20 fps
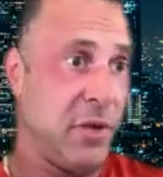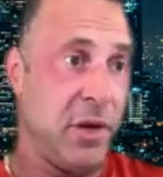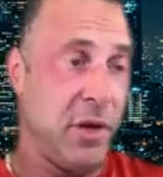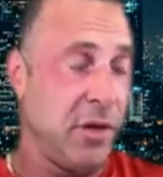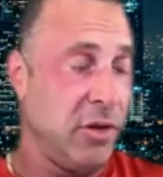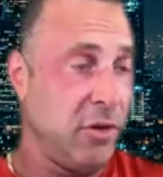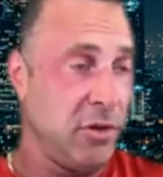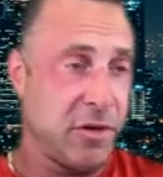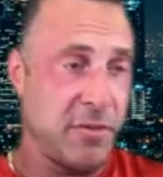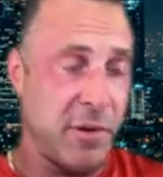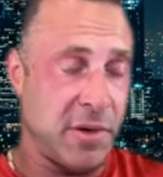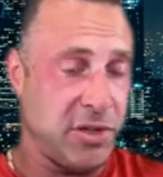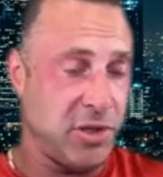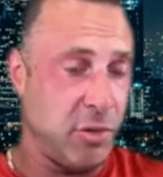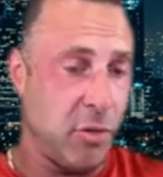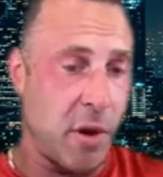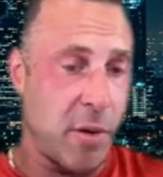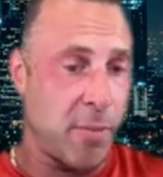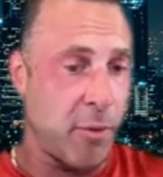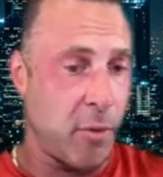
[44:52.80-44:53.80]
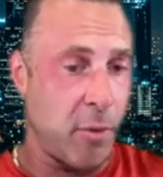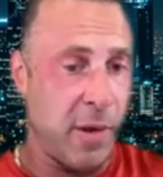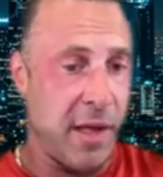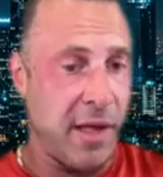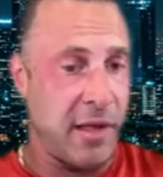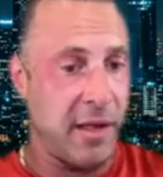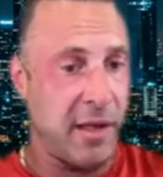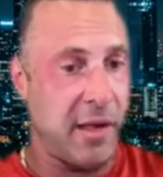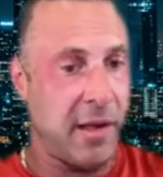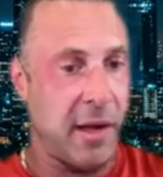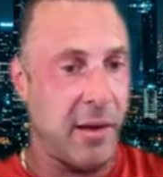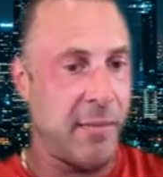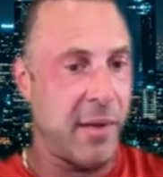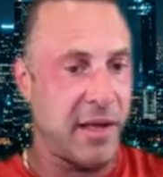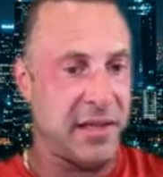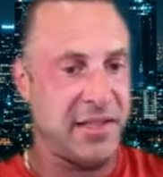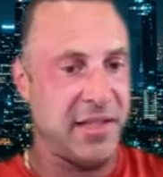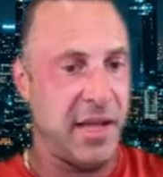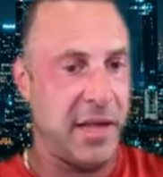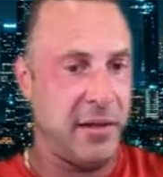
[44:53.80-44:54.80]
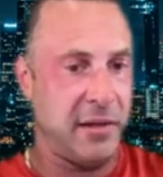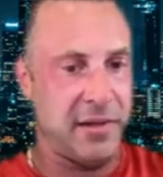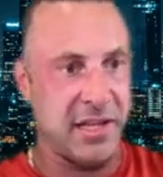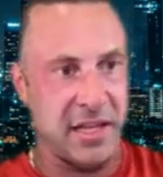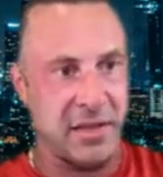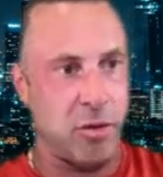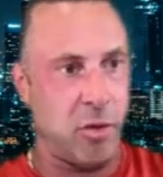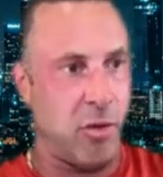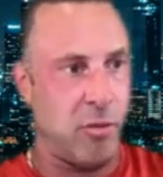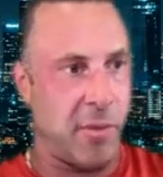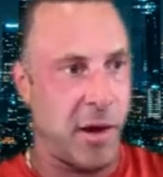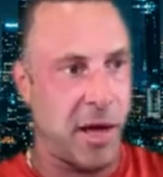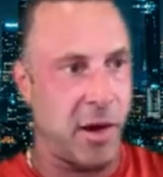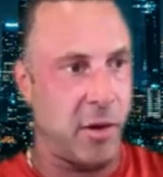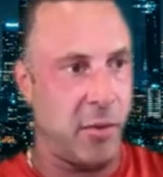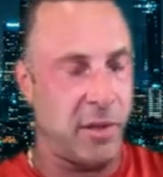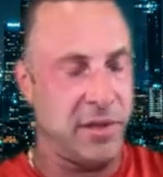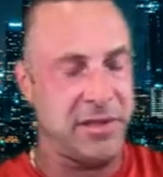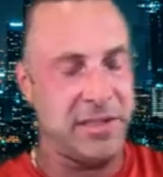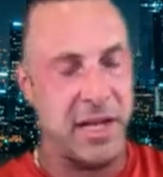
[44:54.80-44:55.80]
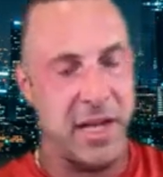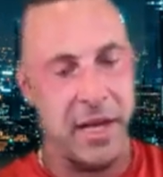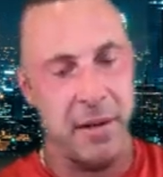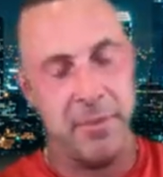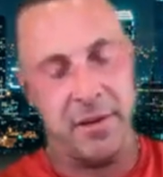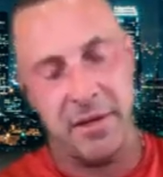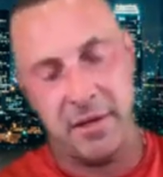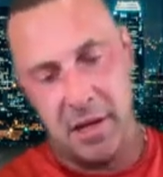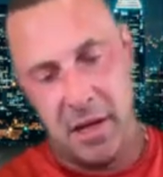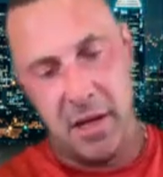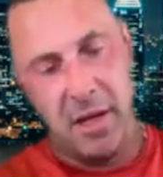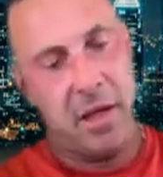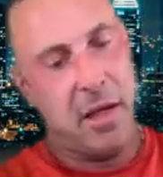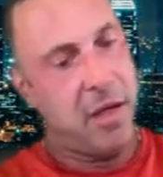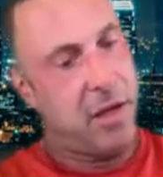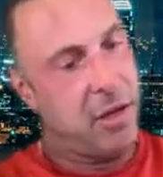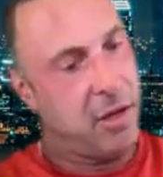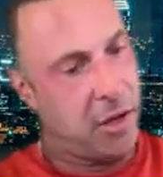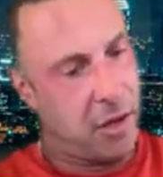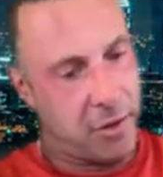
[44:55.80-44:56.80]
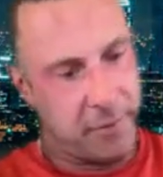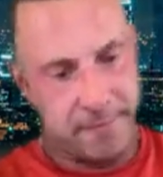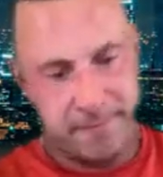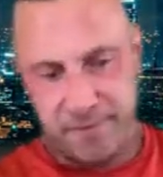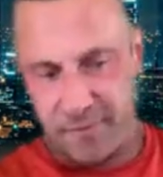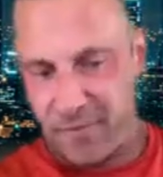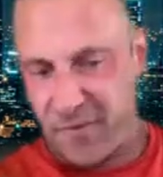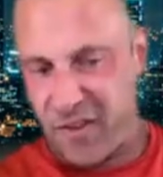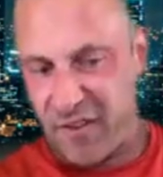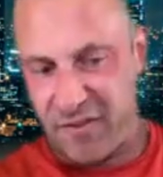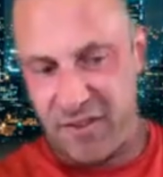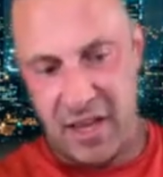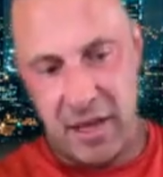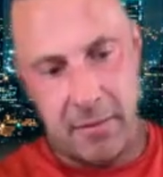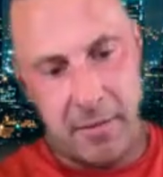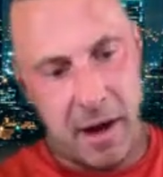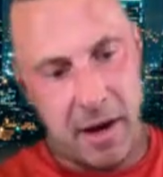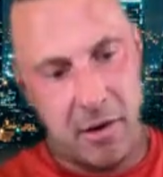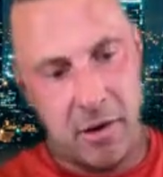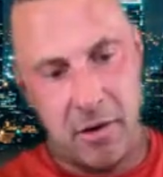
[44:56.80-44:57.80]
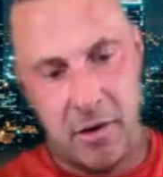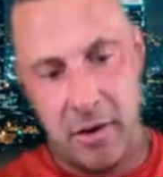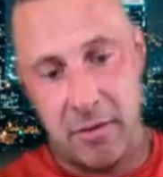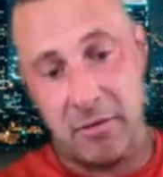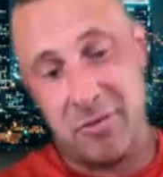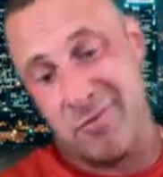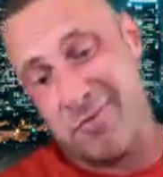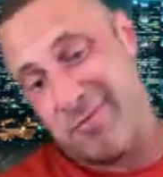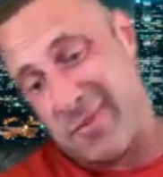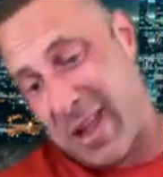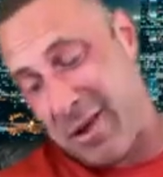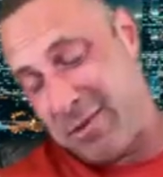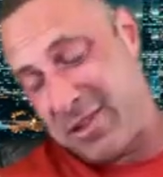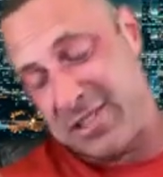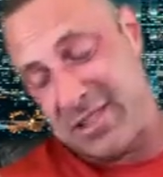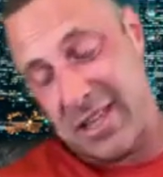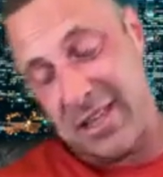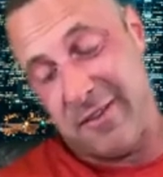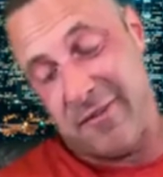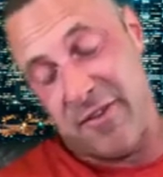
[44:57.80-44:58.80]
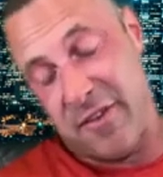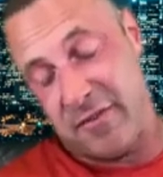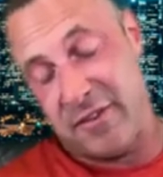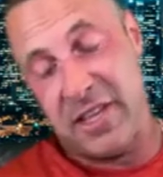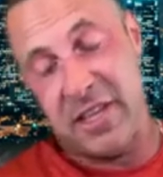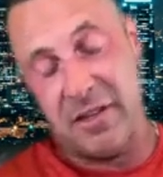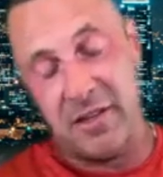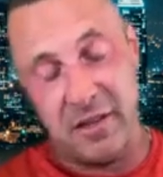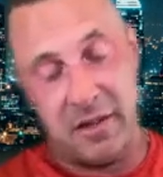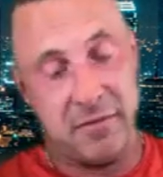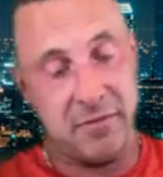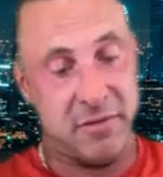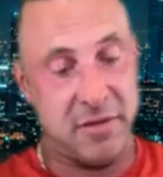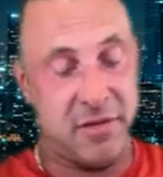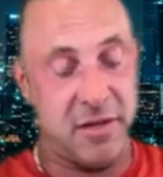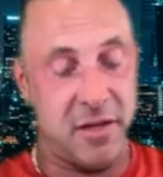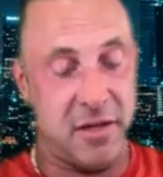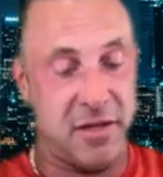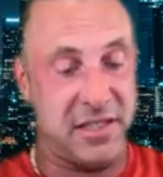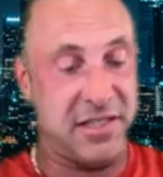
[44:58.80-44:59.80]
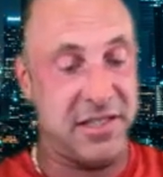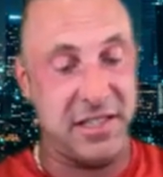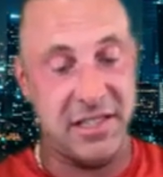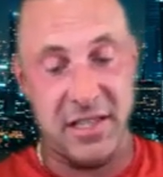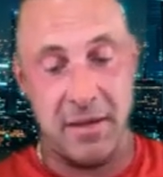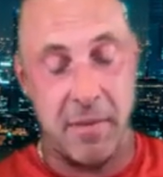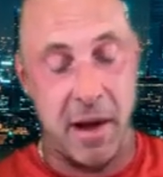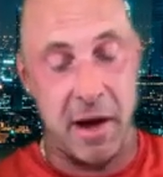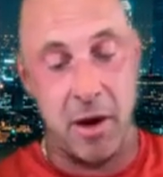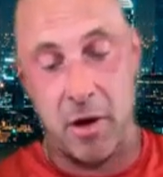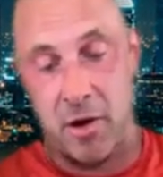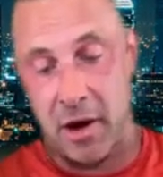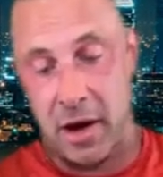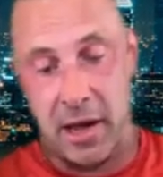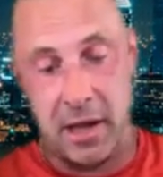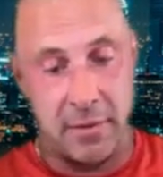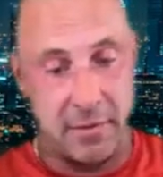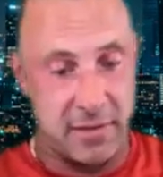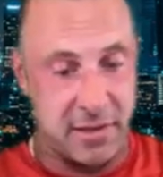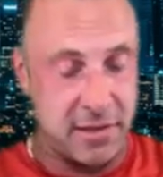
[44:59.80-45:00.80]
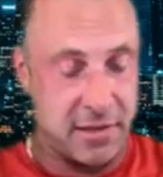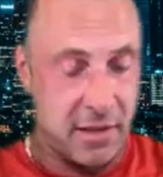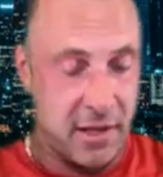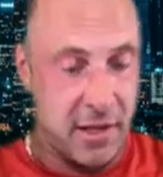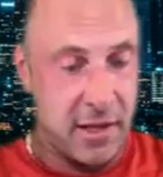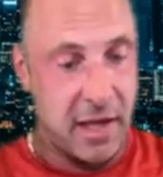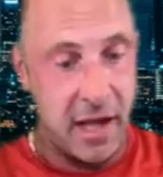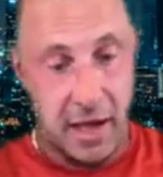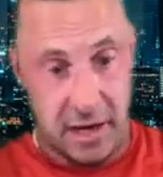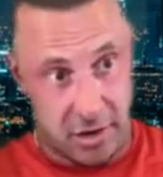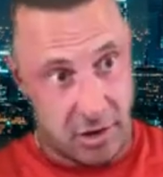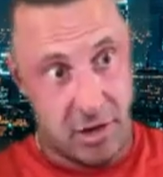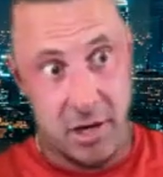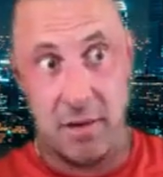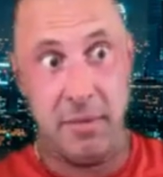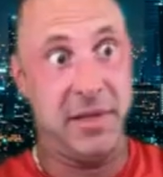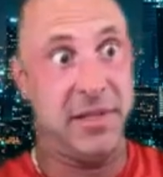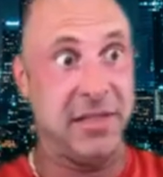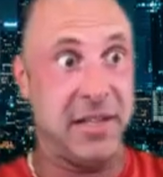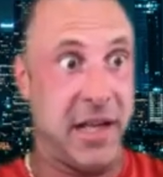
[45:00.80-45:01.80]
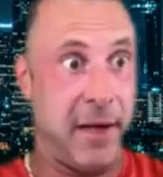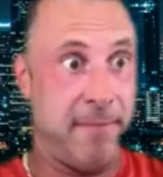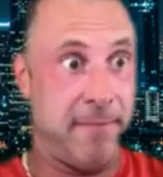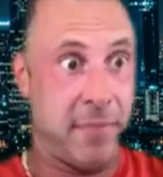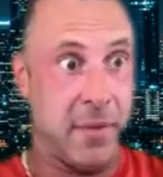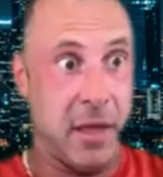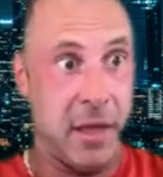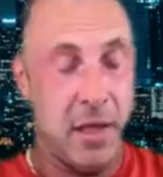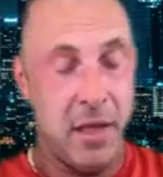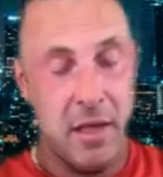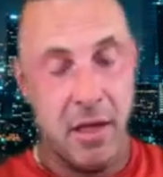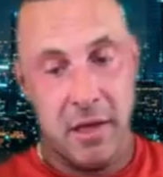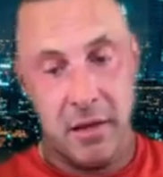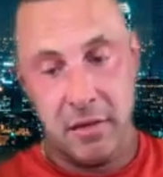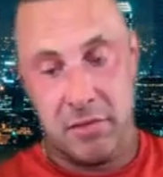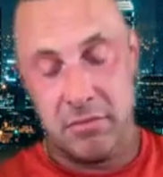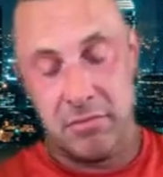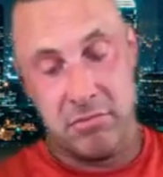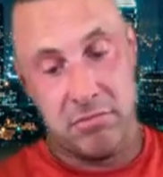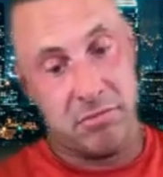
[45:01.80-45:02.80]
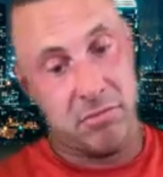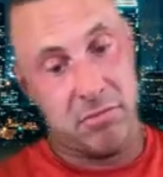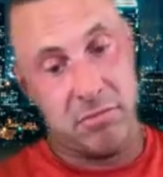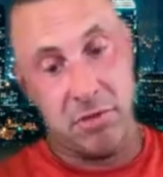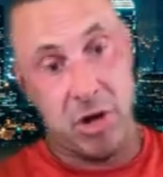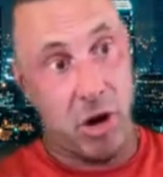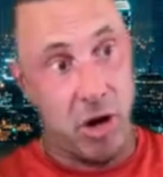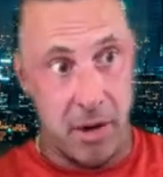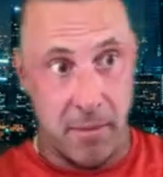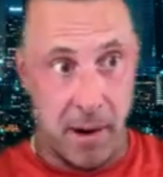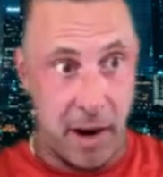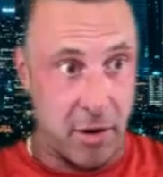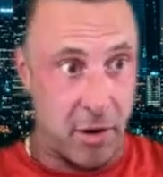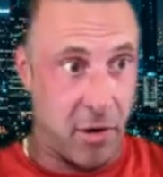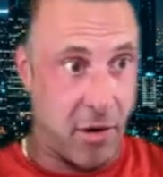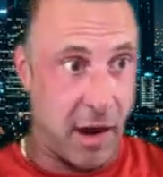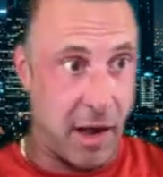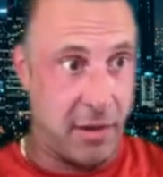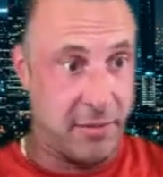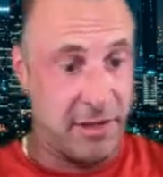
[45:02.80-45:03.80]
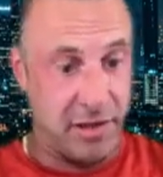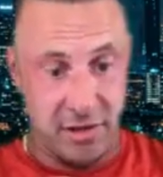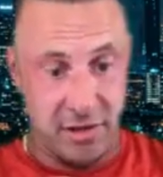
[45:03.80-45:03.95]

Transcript: you can do as much as you want per week. I'm not saying take the whole bottle at one time, but you know, 15 micrograms. I would say 15 to, to 60 micrograms, and you're going to be set. 30 micrograms